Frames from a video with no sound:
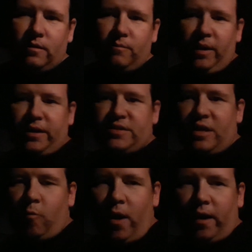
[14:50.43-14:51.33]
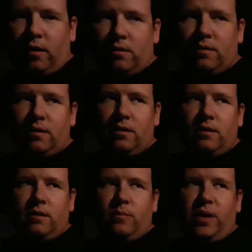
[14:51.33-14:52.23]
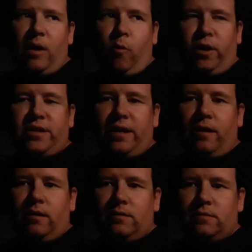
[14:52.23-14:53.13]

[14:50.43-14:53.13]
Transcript: I'm not gonna say where, but I worked at a